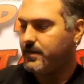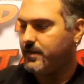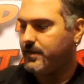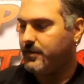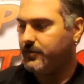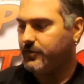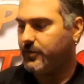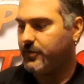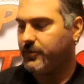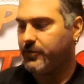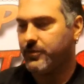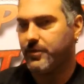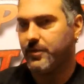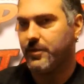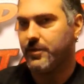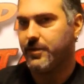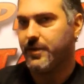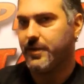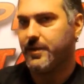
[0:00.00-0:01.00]
And here's also
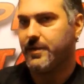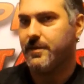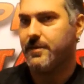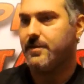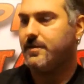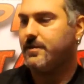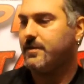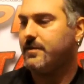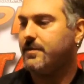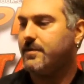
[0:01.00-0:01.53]
another thing.